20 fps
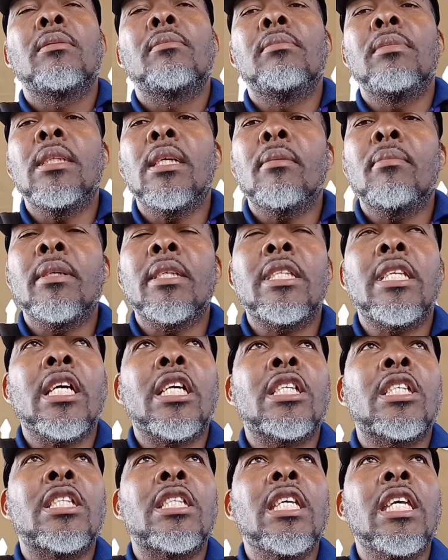Baby
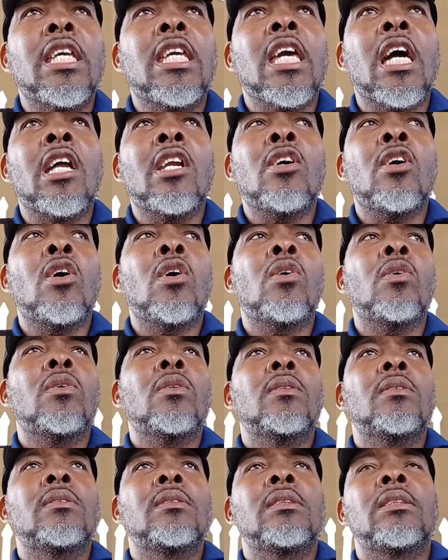take sick you know.
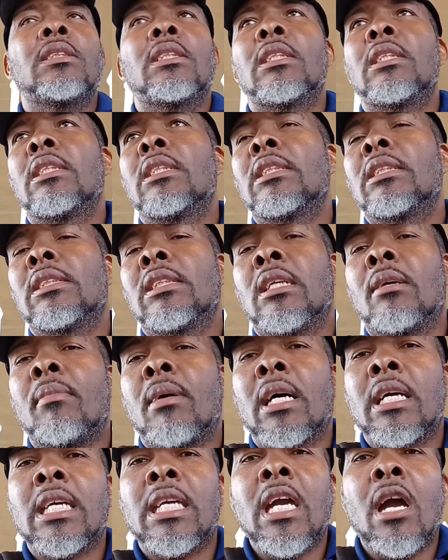Them
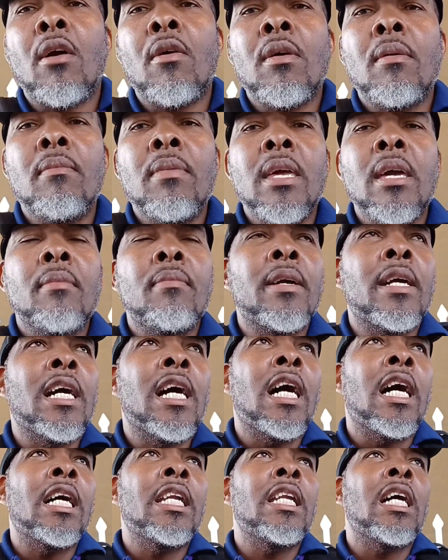a carry baby
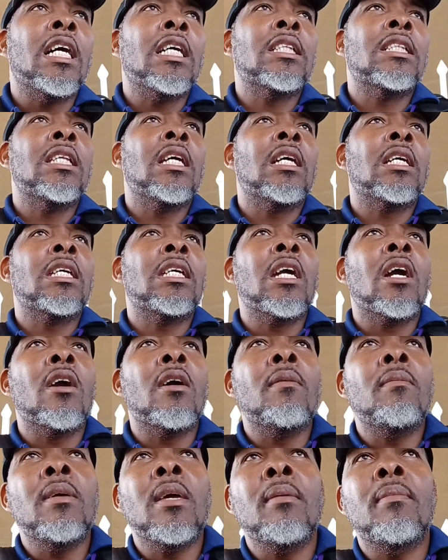go doctor,
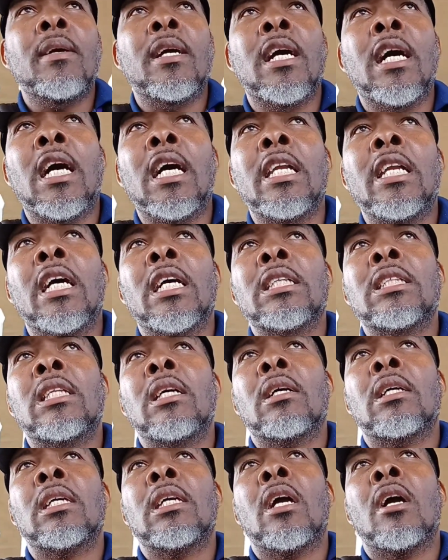carry baby go
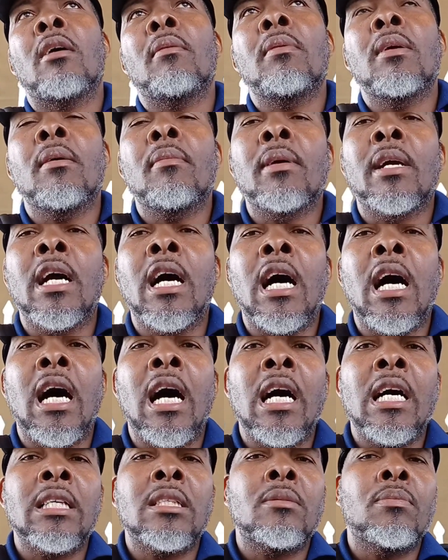doctor, carry baby go
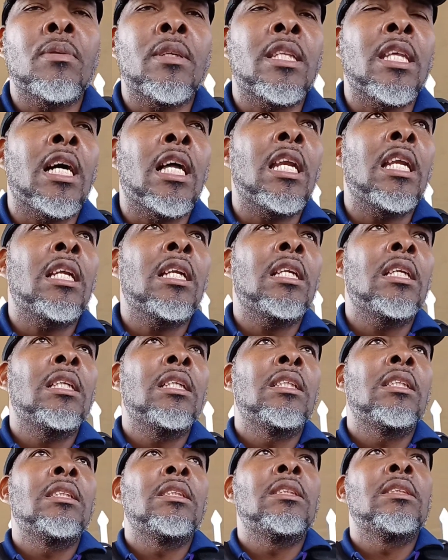hospital.
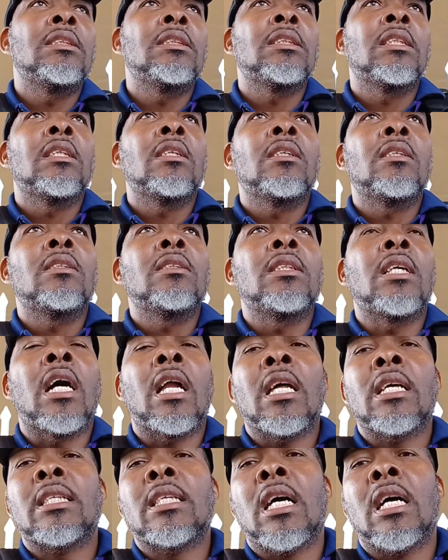You
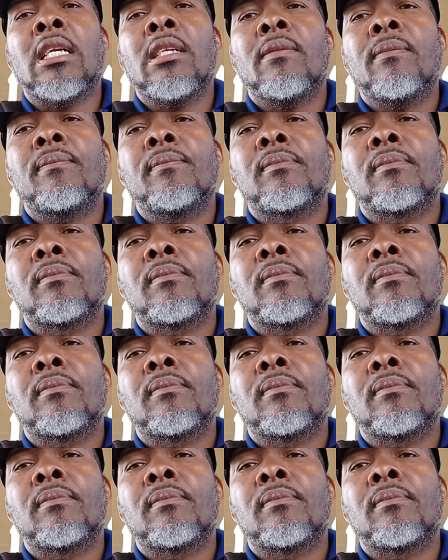understand?